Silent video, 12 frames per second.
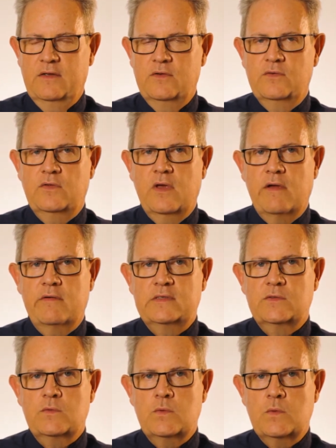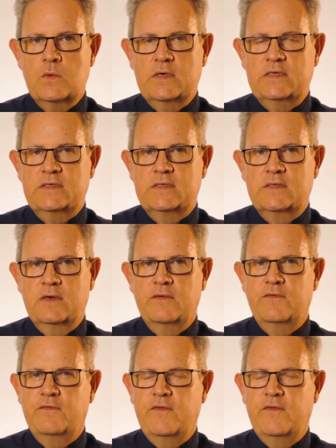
there is always a